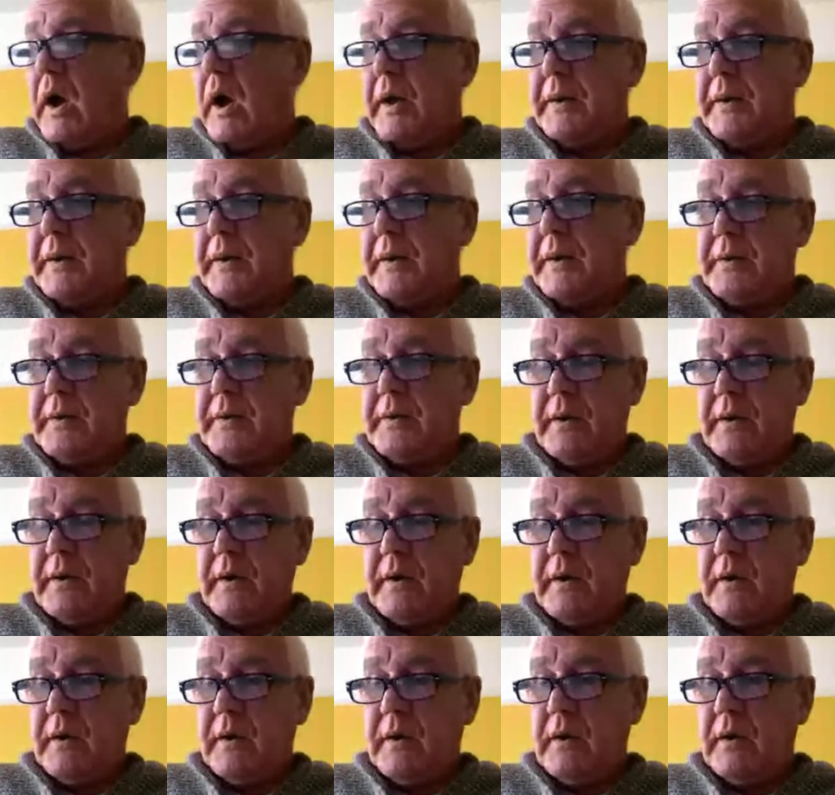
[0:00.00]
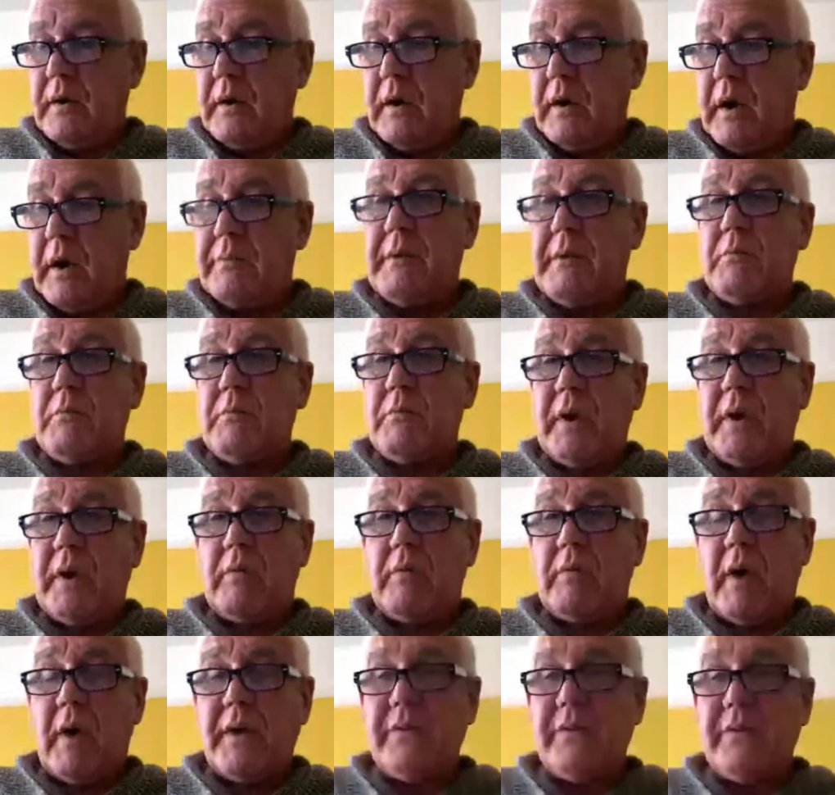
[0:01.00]
And then we
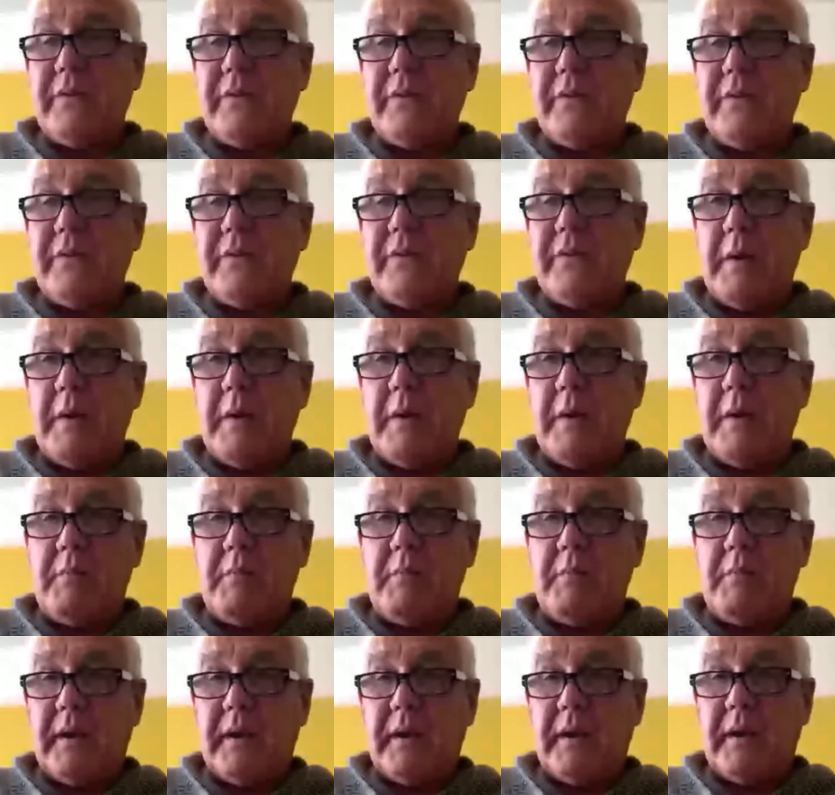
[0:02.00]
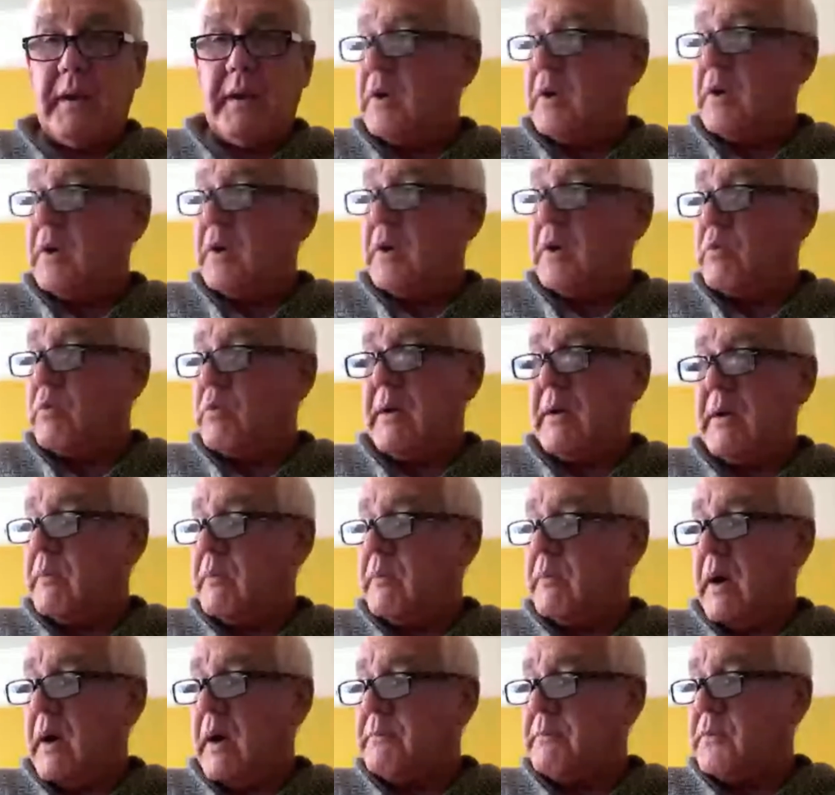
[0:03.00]
can raise a little bit more money, because
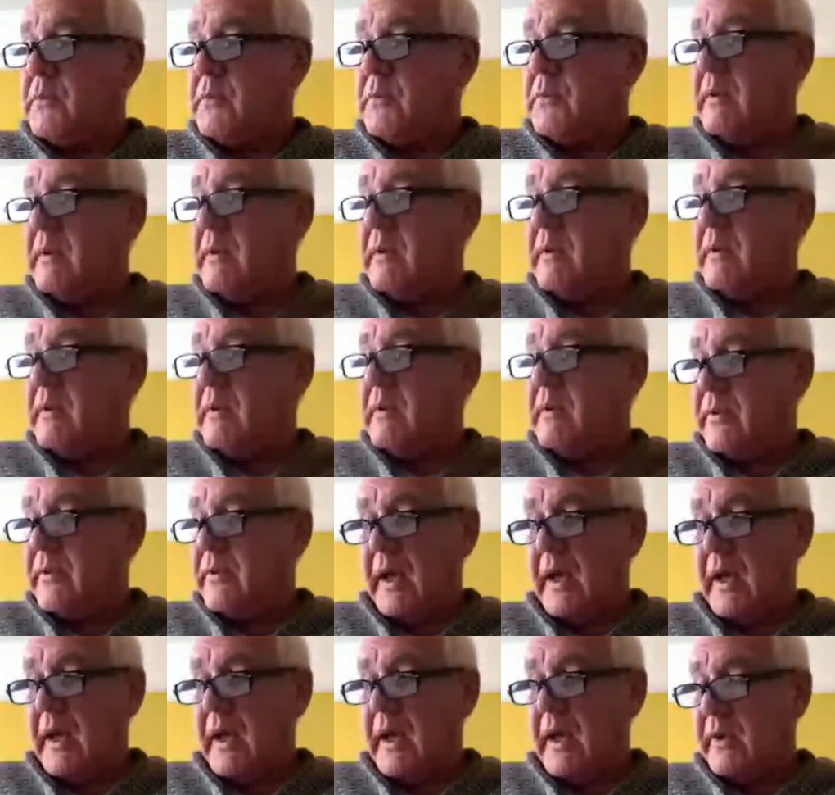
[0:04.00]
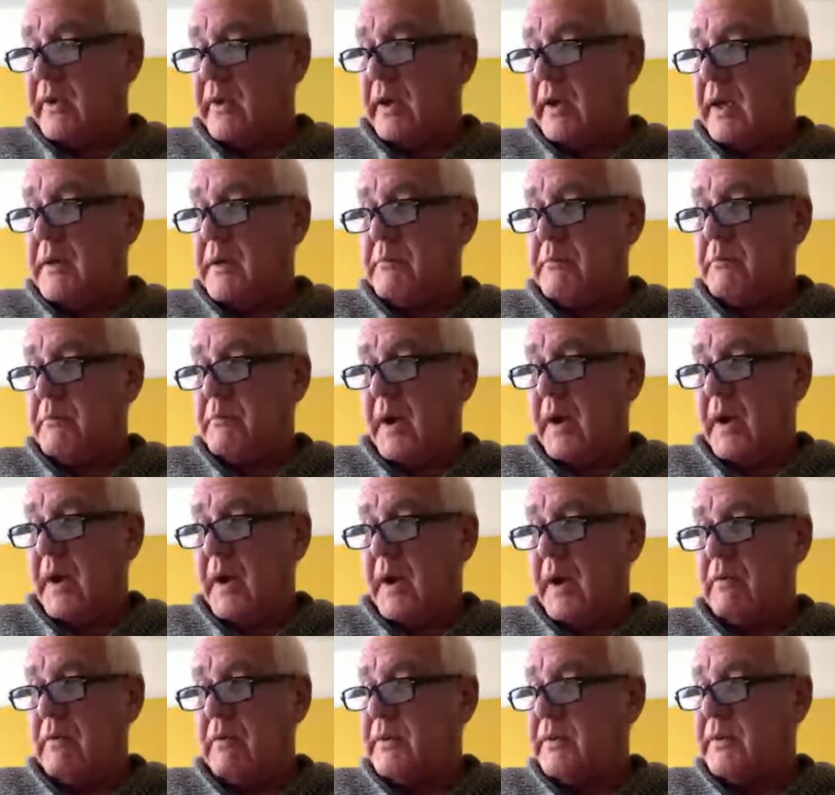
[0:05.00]
I'm doing fantastic in
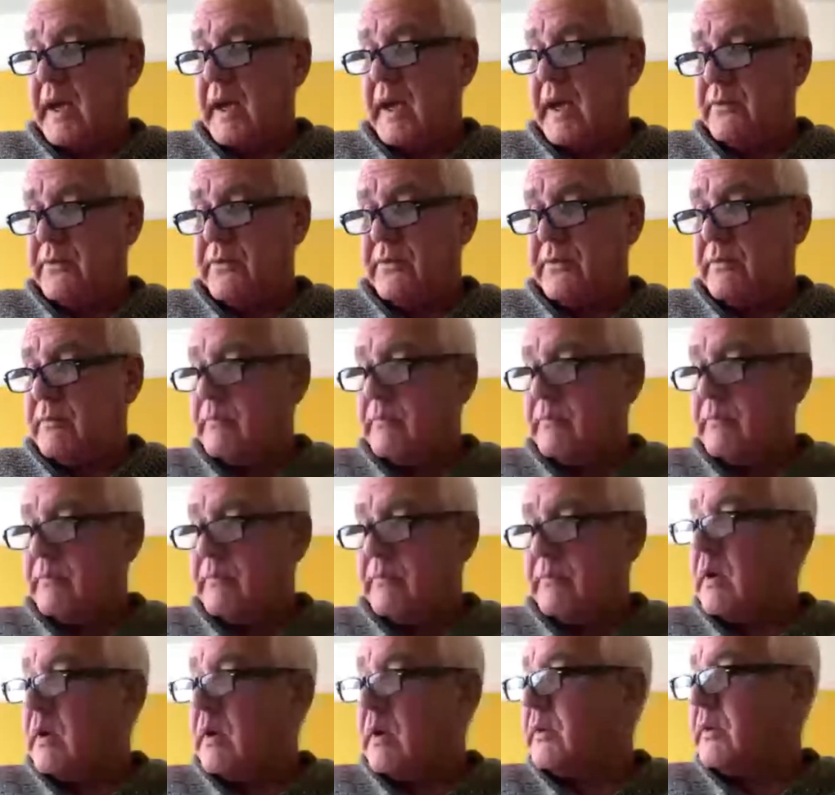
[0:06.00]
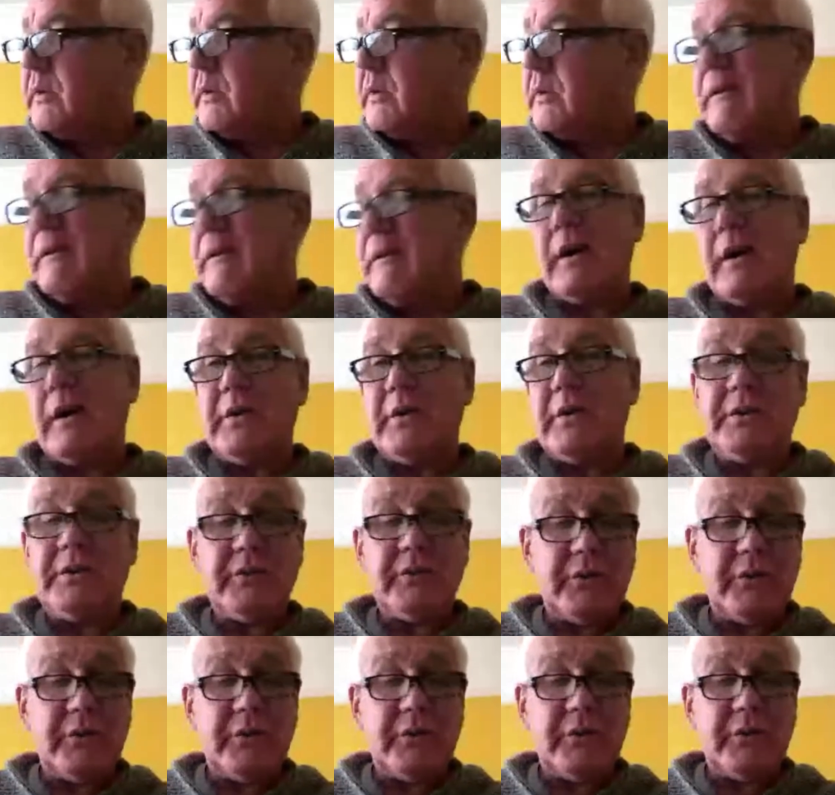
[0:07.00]
paying off debts. And now what I need
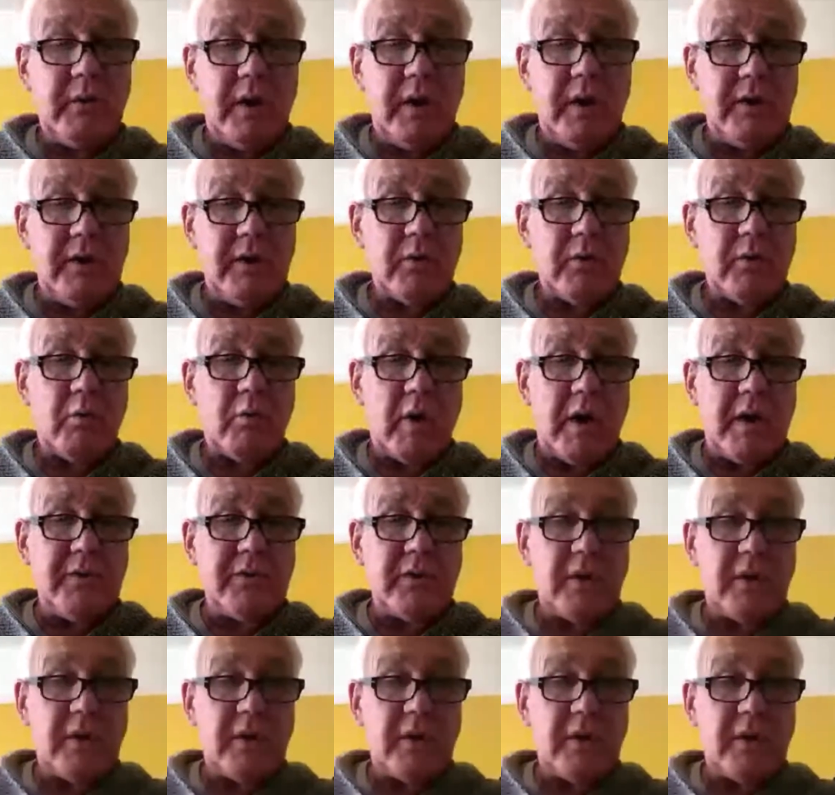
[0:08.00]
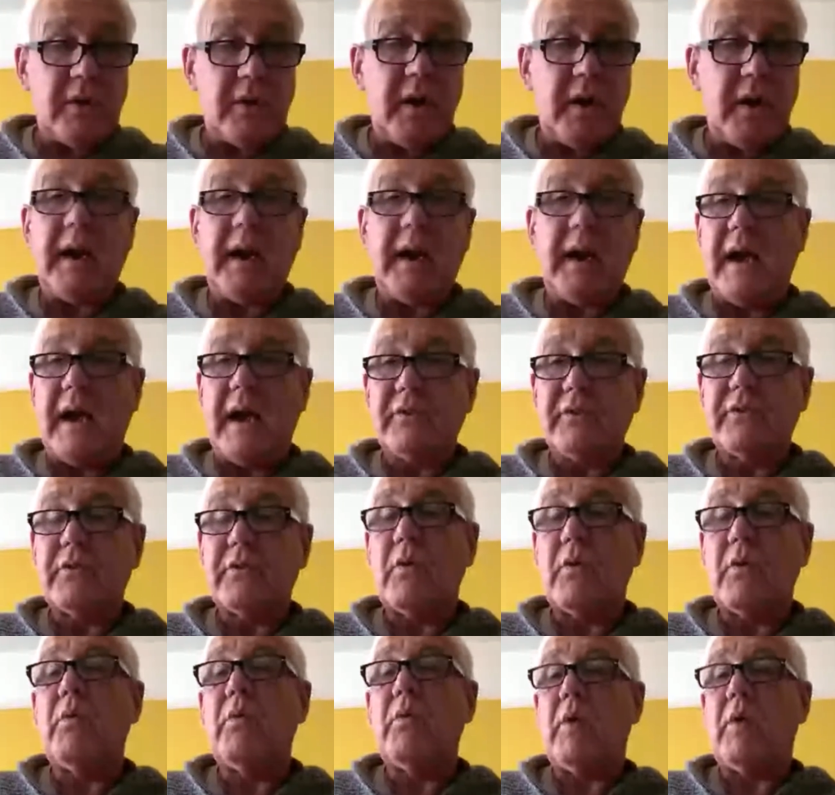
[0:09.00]
to do is raise a little bit of
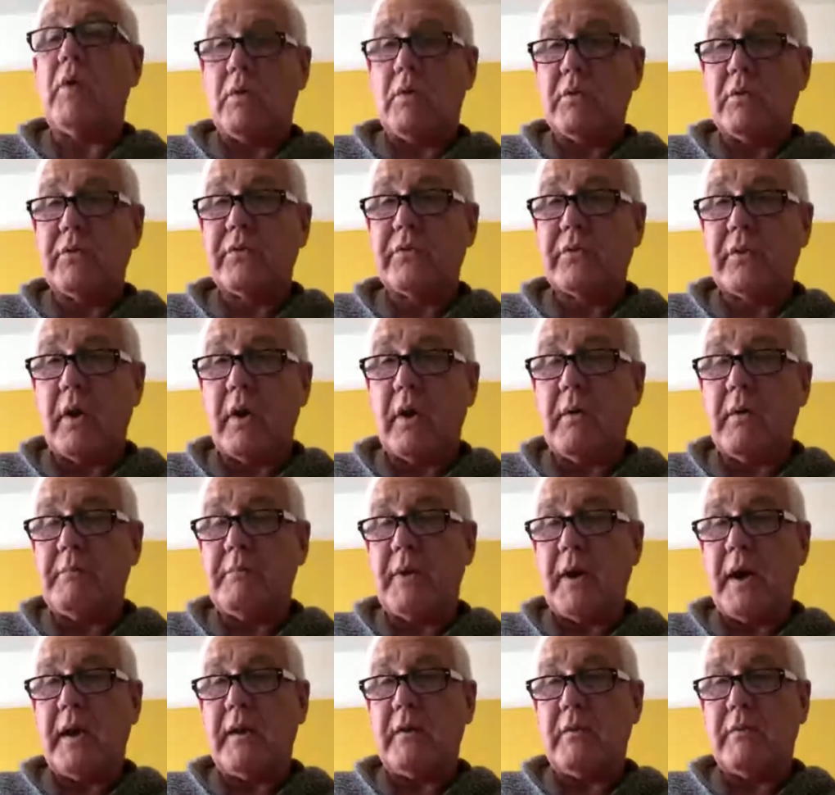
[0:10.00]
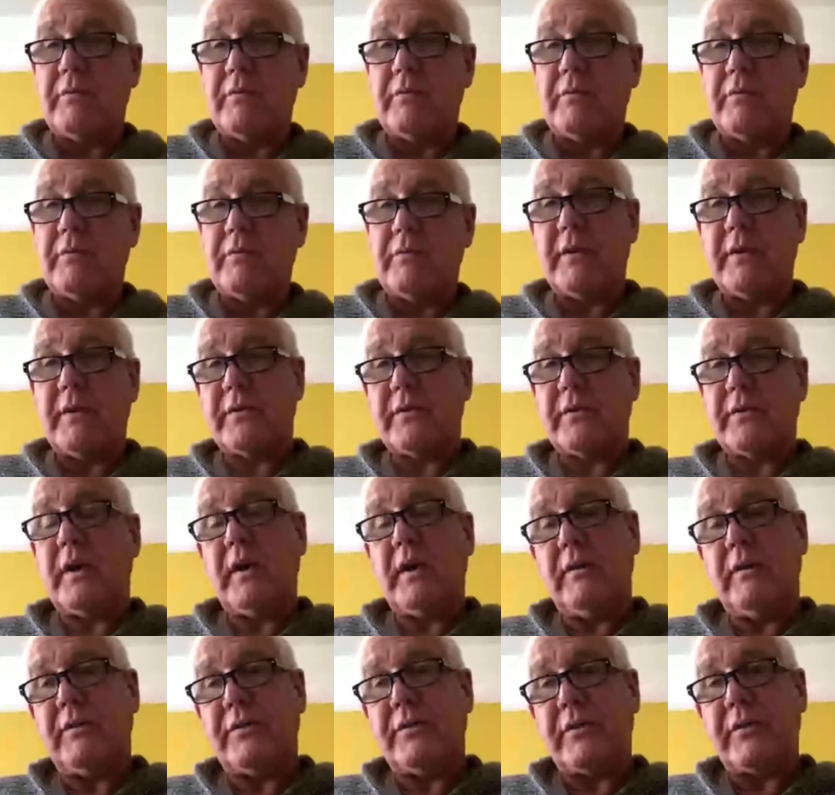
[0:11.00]
cash whilst I'm paying off the debts,
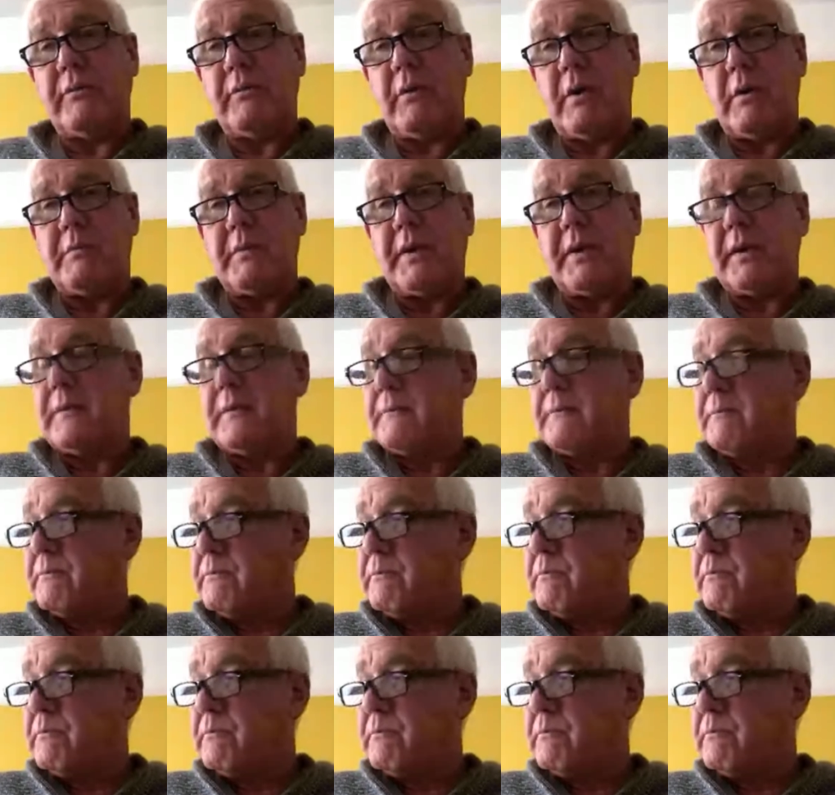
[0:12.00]
if you see what I mean.